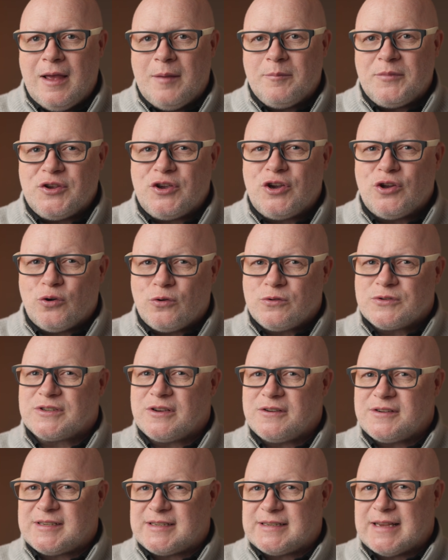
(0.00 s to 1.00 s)
but you can
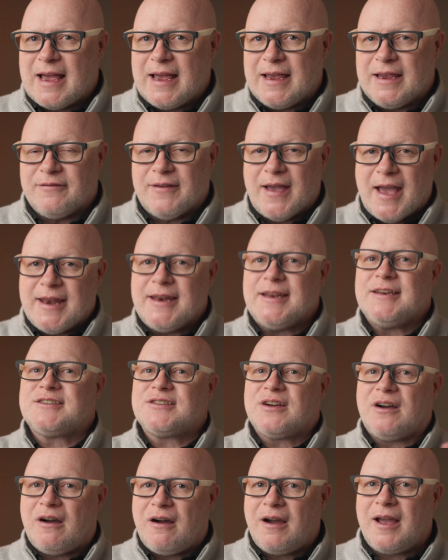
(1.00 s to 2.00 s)
also save an
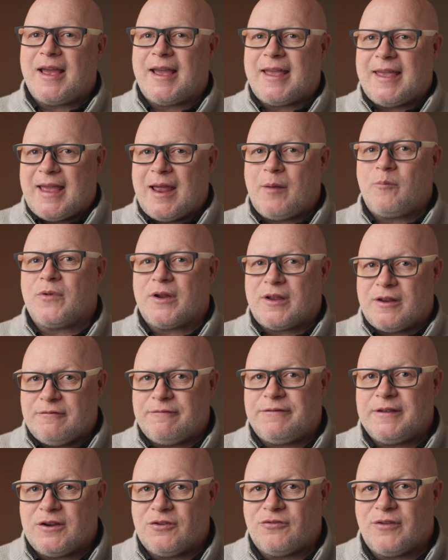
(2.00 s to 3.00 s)
entire camera
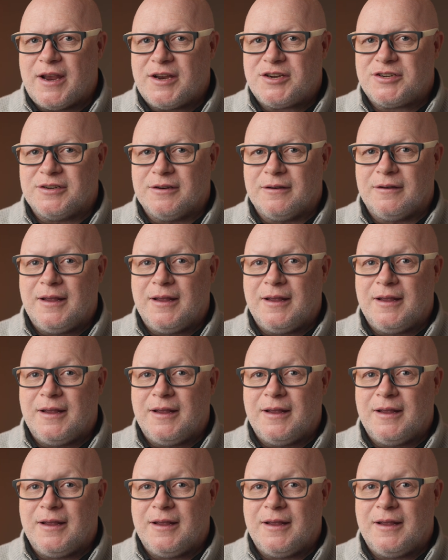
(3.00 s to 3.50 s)
configuration